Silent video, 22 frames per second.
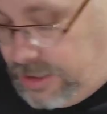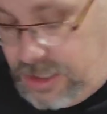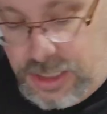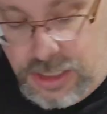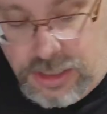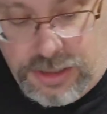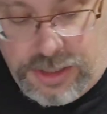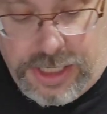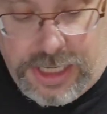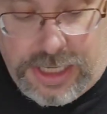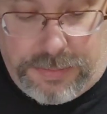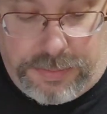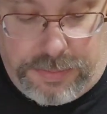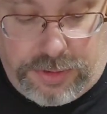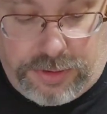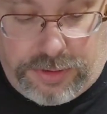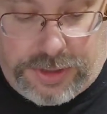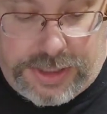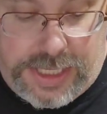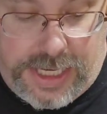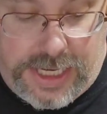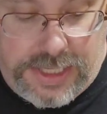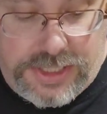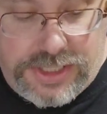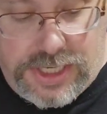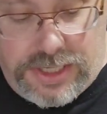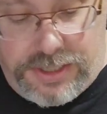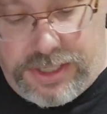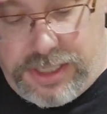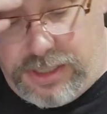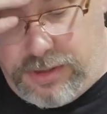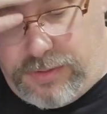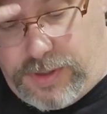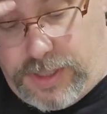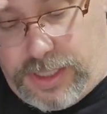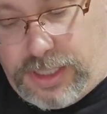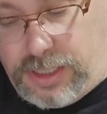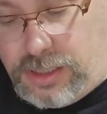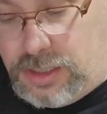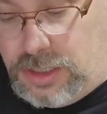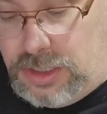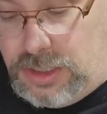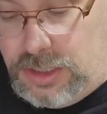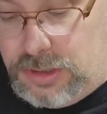here, you got to pull the gauge out anyway.
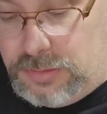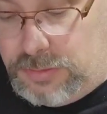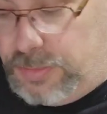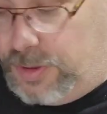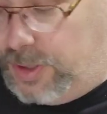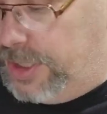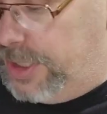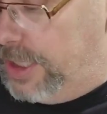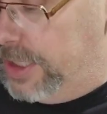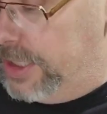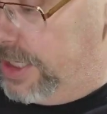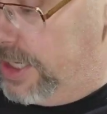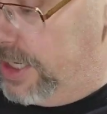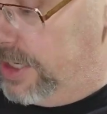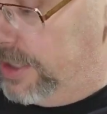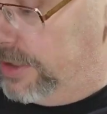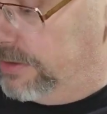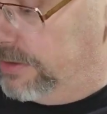But I got